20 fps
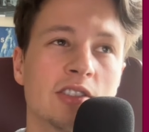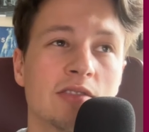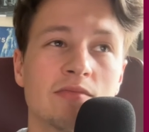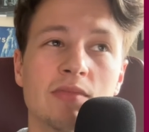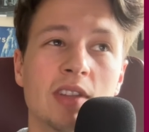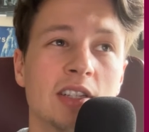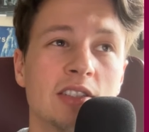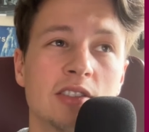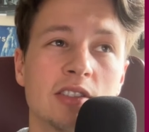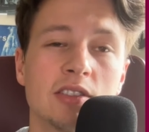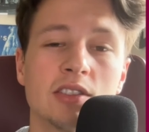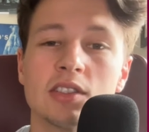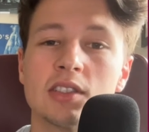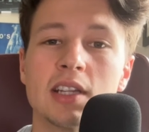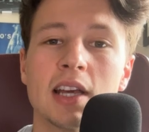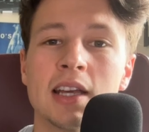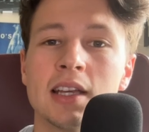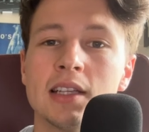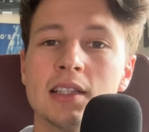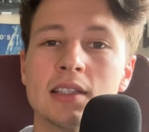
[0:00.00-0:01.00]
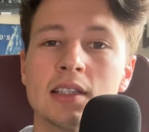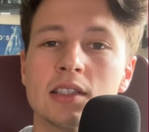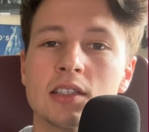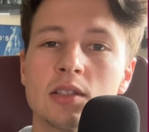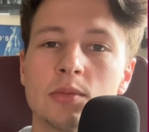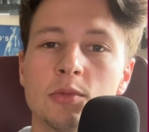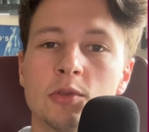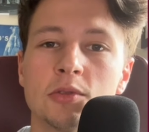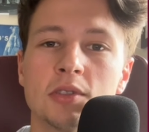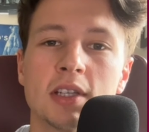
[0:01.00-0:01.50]
they should have just 86'd
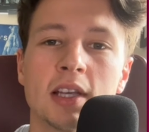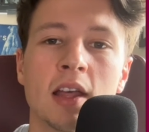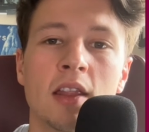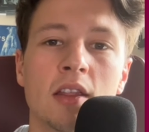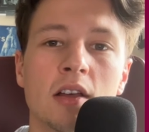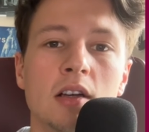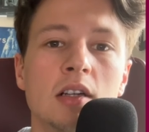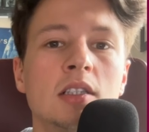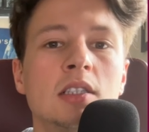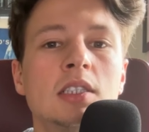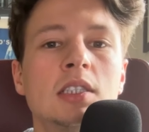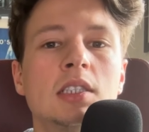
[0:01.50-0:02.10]
them all together.